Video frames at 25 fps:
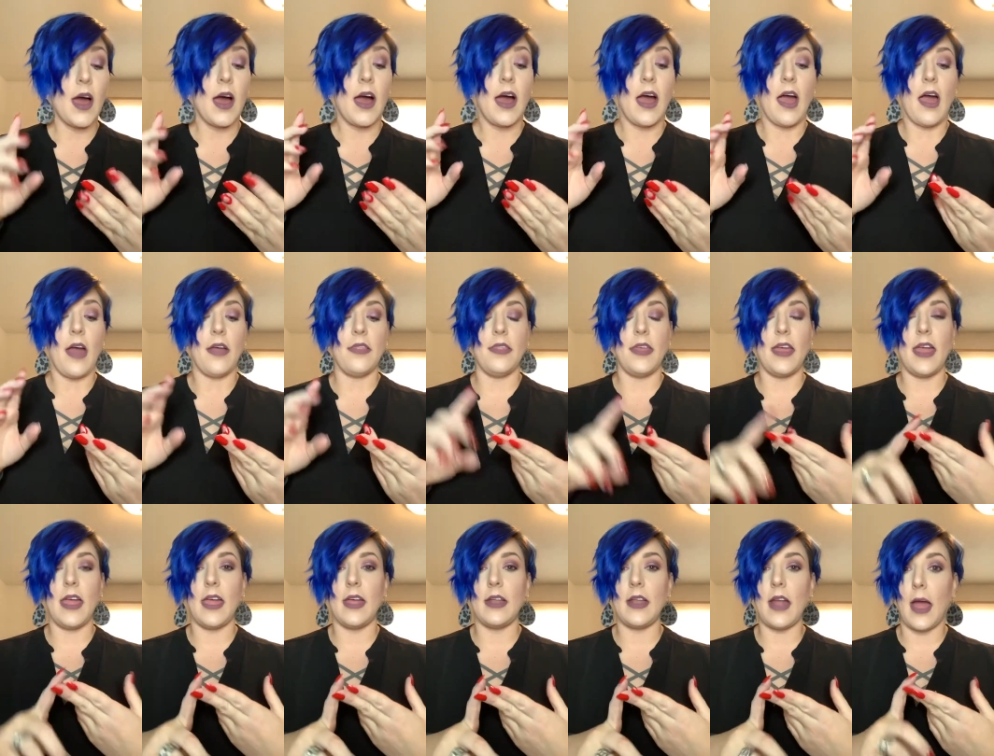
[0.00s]
And
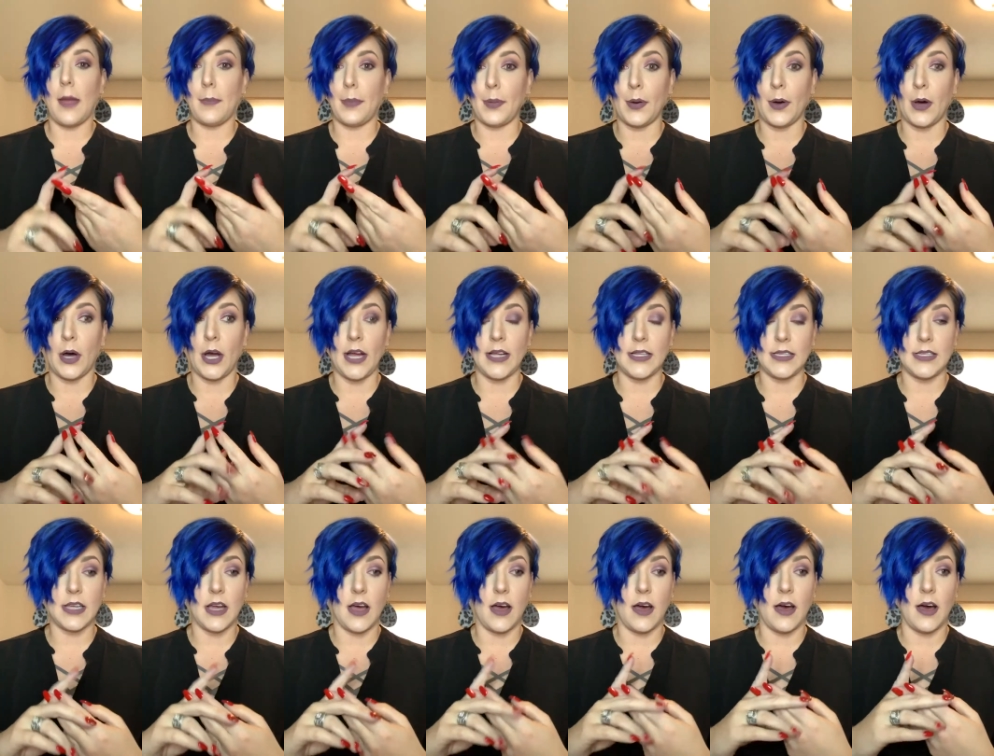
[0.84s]
then I
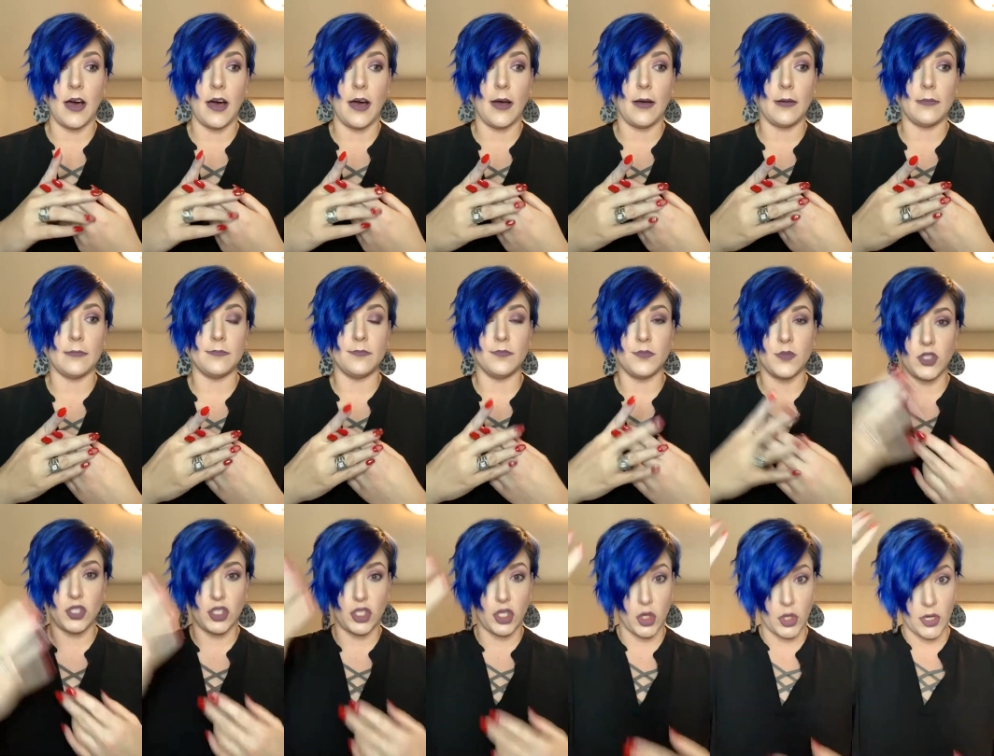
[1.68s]
put um,
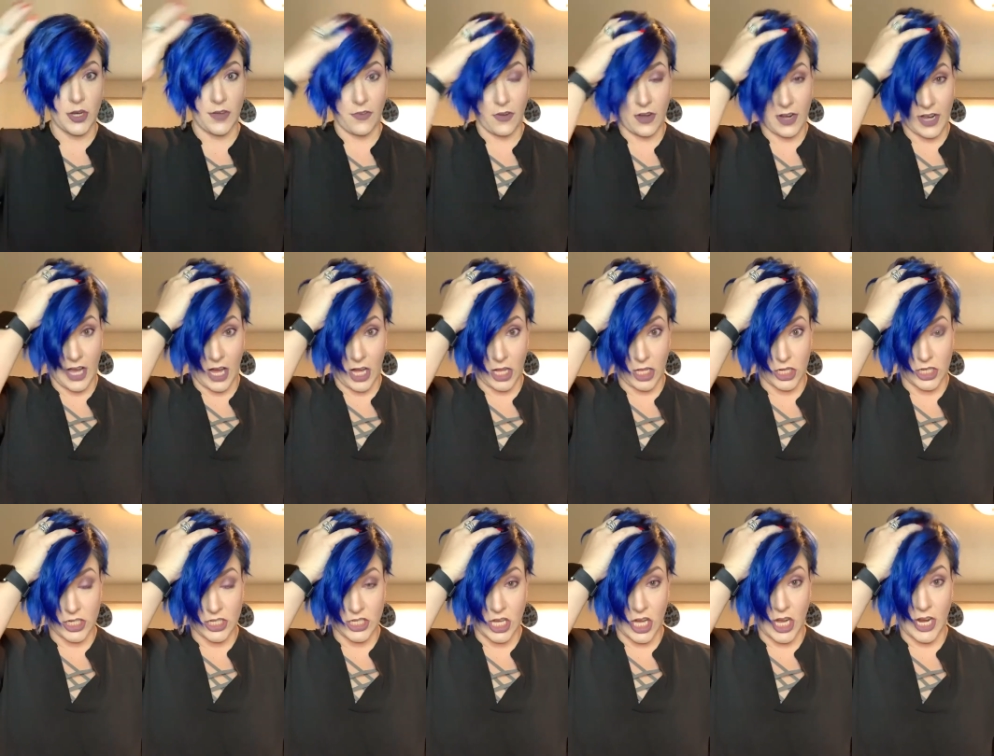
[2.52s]
two different
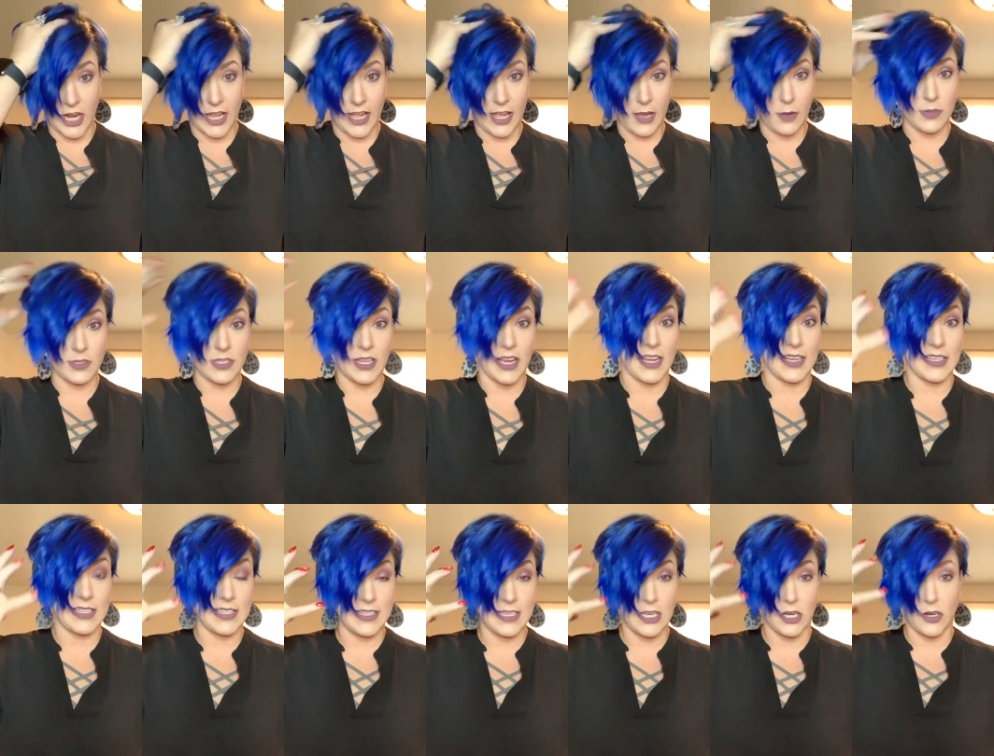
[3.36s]
colors on it. It was like a
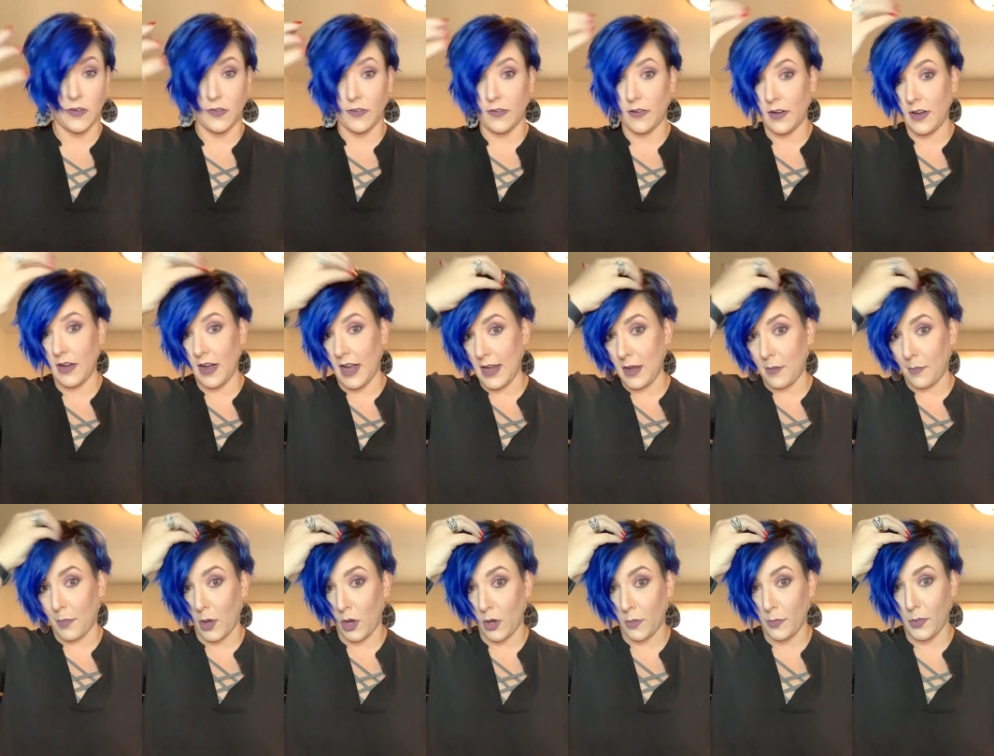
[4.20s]
silver and a
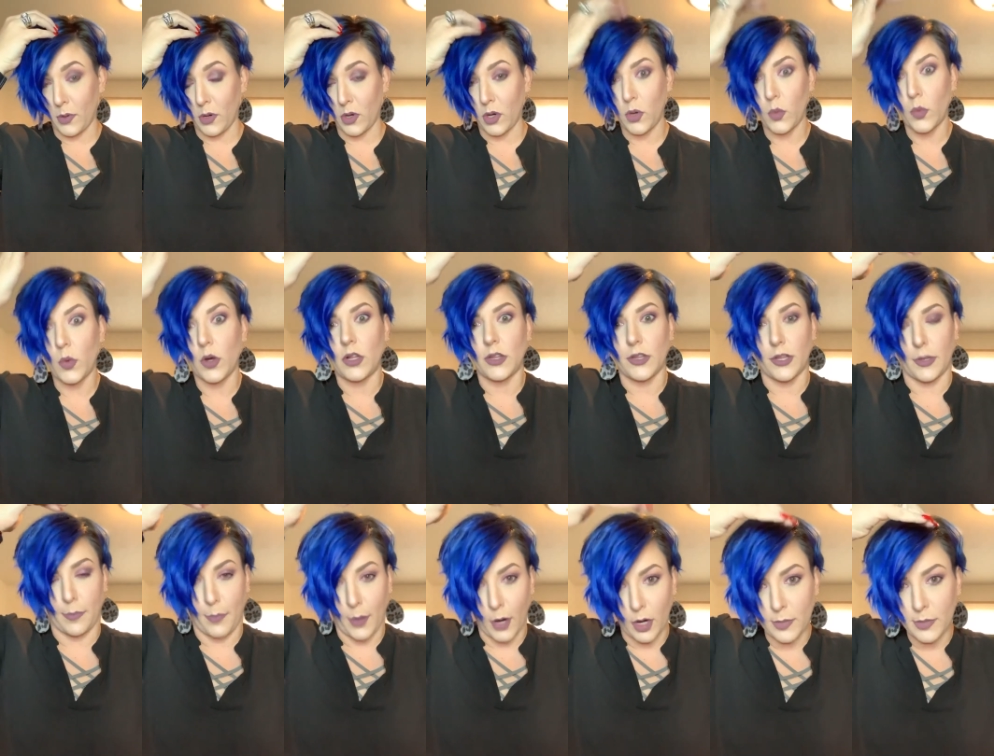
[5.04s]
purple. Well, the
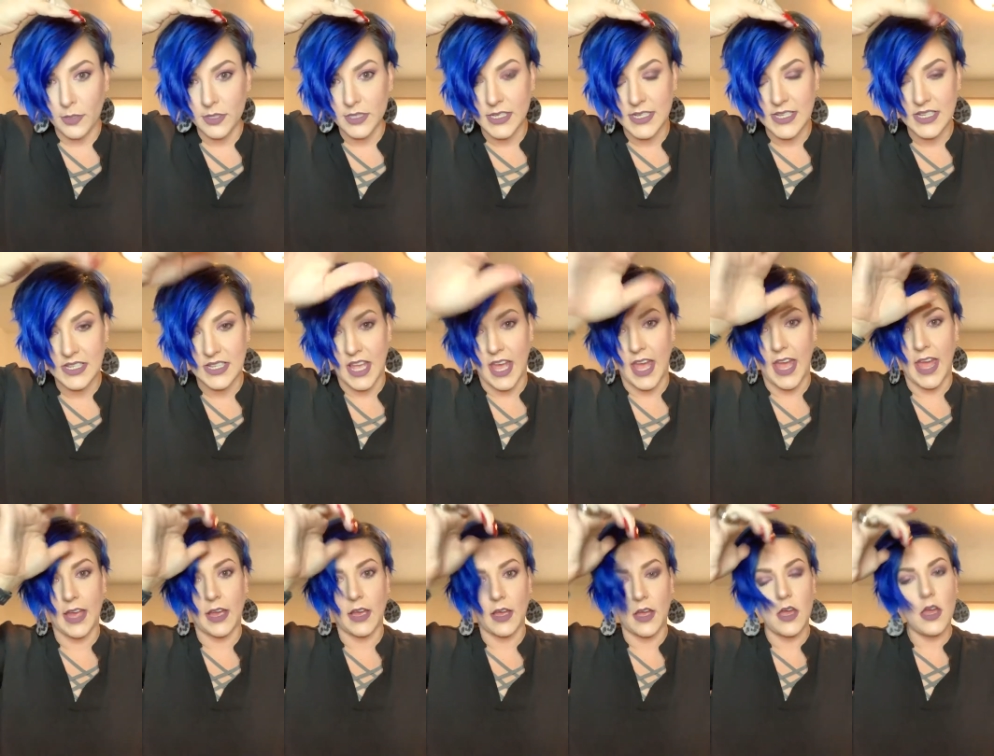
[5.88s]
purple didn't
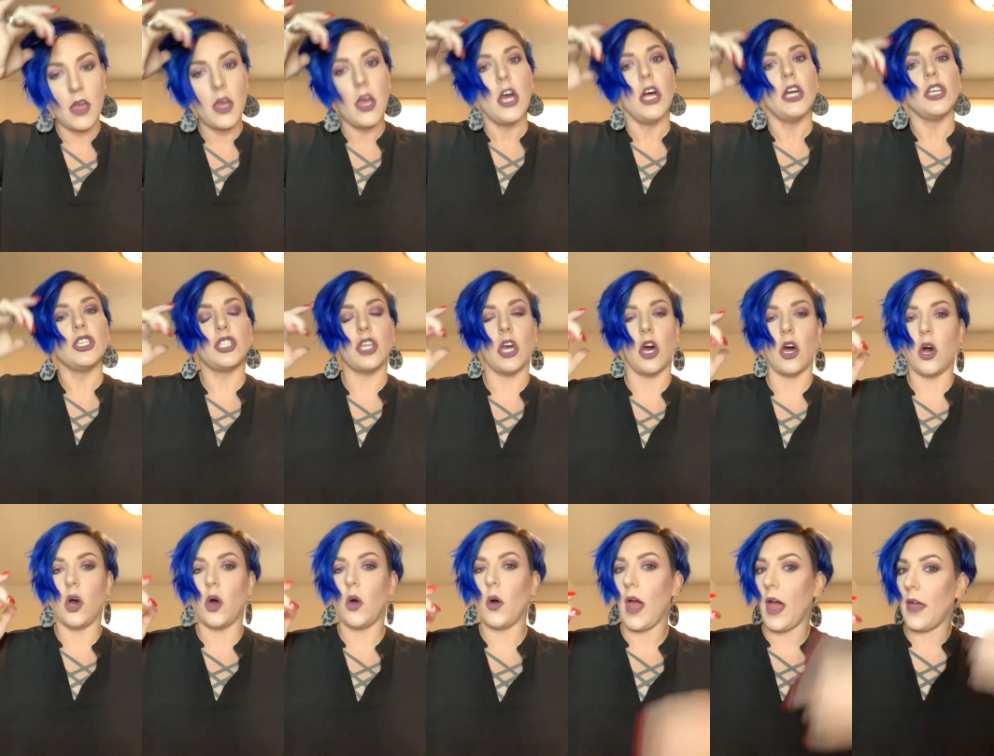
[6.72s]
take.
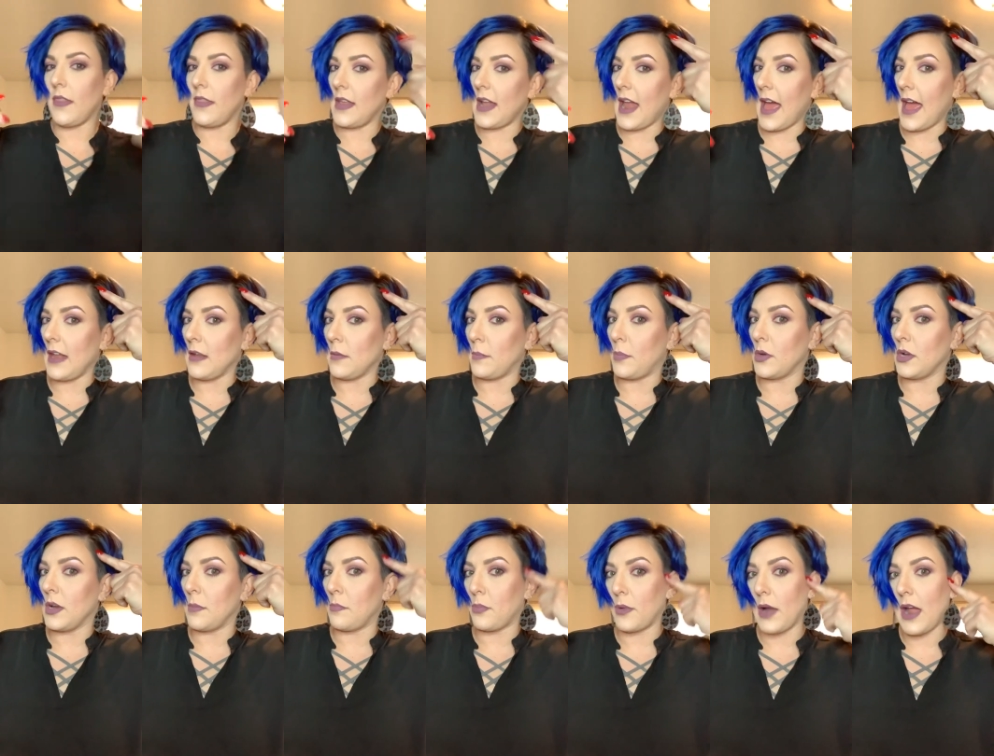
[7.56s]
So, and then I had to put
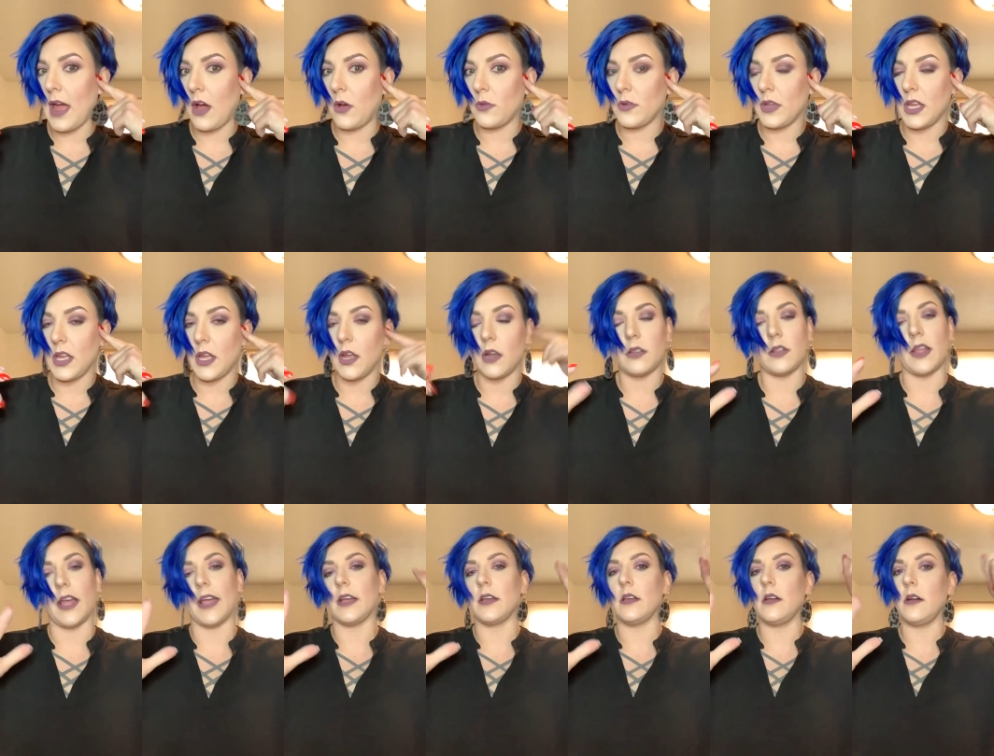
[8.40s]
a brown here.
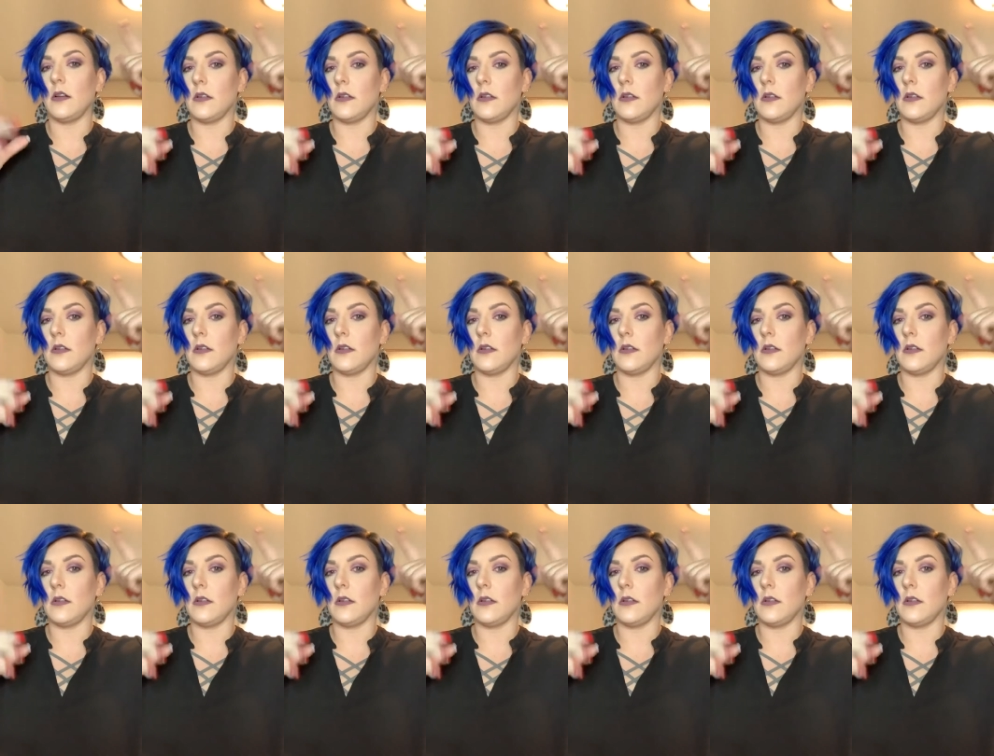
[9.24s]
Like,